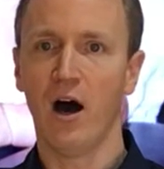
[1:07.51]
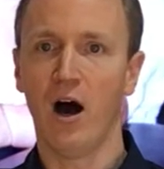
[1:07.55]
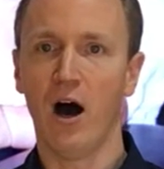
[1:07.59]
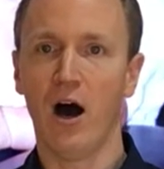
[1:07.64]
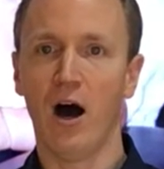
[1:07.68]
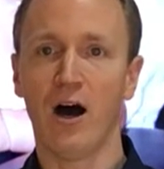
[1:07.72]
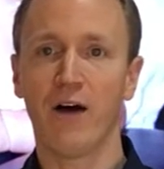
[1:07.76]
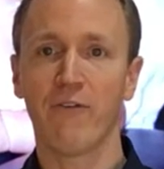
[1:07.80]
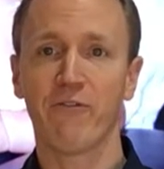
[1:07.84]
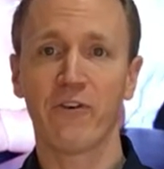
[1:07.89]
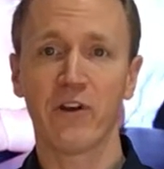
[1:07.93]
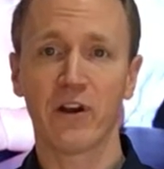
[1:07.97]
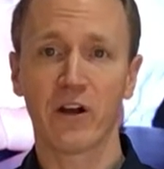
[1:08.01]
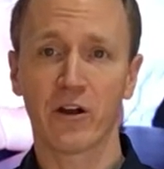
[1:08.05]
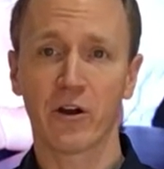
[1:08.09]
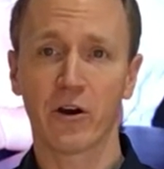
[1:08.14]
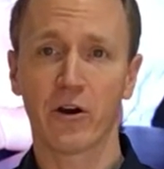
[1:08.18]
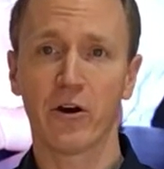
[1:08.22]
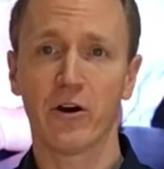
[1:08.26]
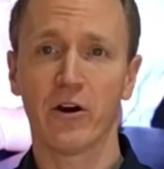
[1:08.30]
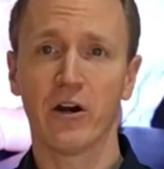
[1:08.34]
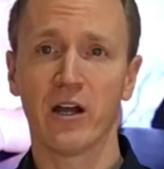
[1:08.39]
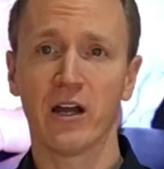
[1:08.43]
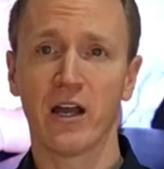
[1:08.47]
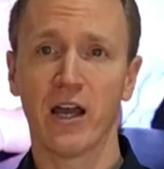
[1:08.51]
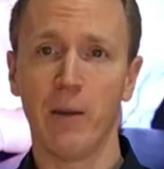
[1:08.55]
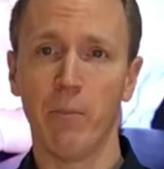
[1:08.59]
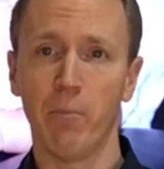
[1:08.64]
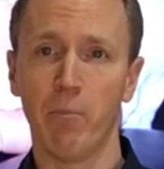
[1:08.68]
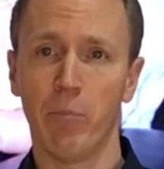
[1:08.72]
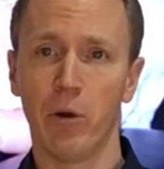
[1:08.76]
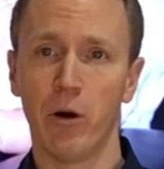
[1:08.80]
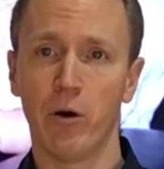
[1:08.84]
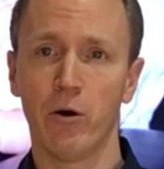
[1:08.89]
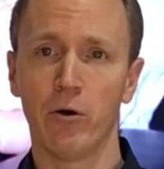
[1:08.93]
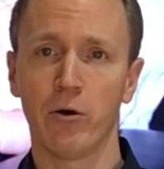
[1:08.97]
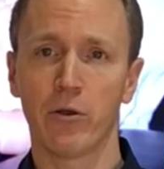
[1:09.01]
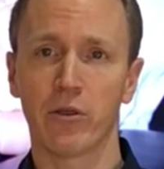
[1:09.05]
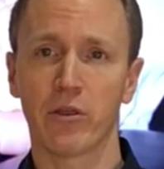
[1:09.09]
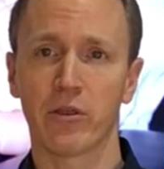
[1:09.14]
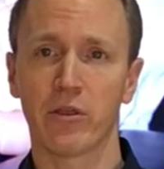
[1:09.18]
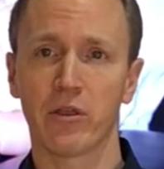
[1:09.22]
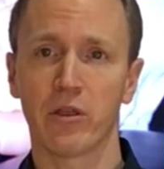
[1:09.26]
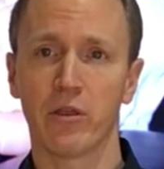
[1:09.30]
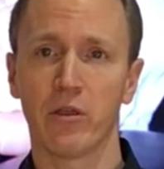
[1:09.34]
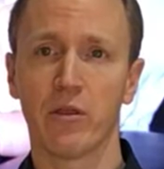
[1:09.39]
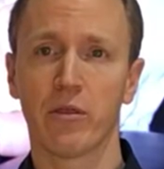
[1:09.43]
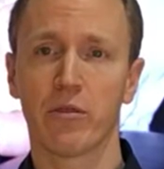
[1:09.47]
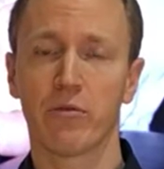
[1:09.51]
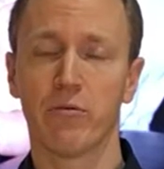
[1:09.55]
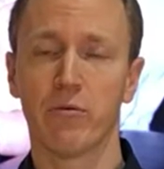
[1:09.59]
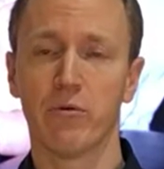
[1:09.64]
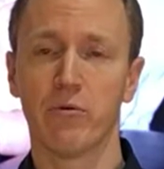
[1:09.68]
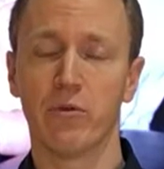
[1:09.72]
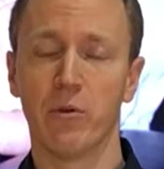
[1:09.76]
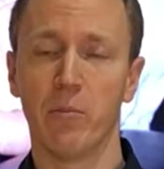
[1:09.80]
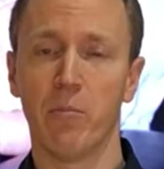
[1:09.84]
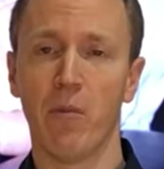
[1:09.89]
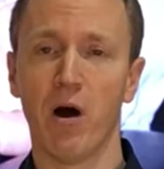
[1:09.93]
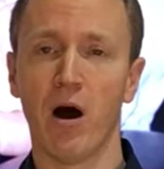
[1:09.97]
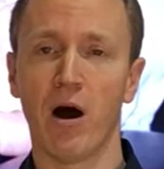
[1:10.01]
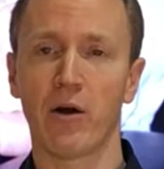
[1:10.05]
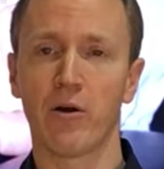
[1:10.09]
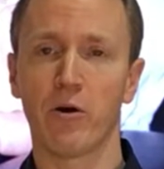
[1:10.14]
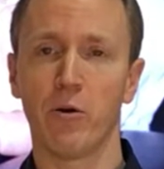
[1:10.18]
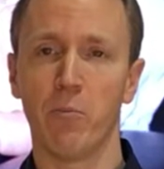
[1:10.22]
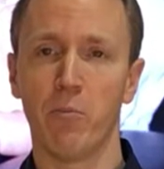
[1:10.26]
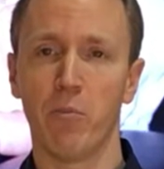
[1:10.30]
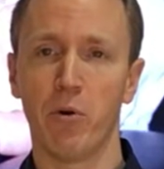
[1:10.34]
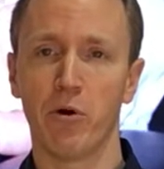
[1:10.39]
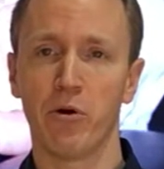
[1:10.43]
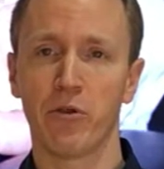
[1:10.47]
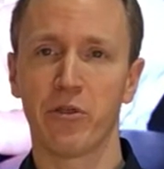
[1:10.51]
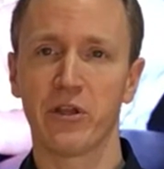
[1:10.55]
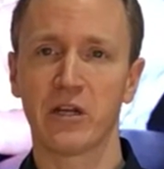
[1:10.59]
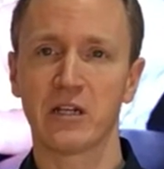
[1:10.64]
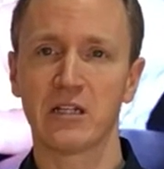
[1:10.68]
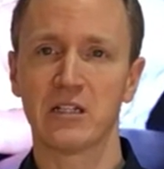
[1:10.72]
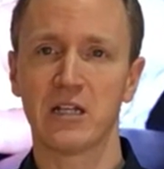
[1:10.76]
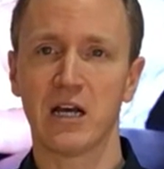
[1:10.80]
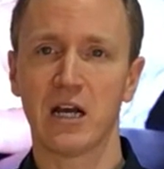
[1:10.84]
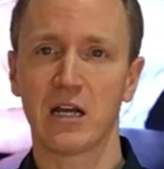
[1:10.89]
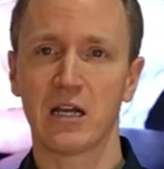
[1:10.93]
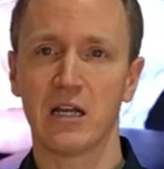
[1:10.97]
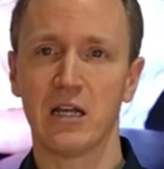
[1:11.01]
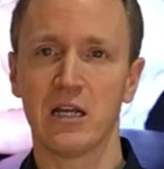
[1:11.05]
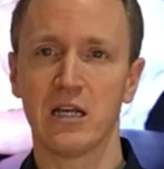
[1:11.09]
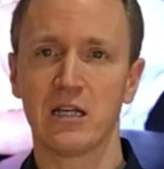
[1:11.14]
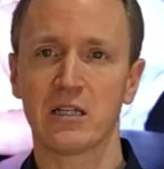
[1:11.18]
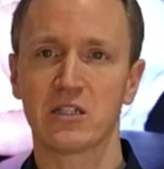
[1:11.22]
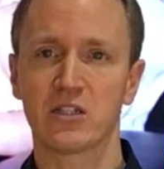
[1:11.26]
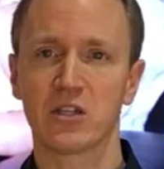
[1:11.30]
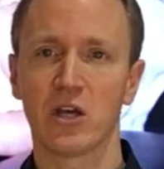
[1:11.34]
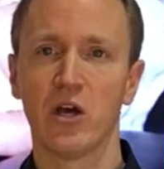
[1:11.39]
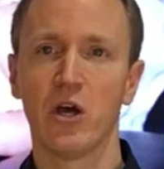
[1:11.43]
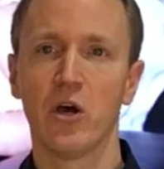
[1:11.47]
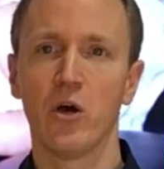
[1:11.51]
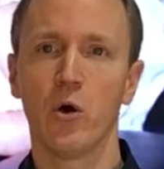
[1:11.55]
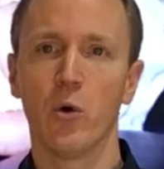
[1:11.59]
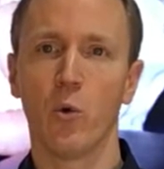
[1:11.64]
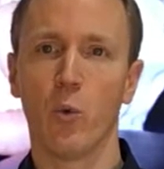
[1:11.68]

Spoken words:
often occurring at birth through the modern birthing techniques,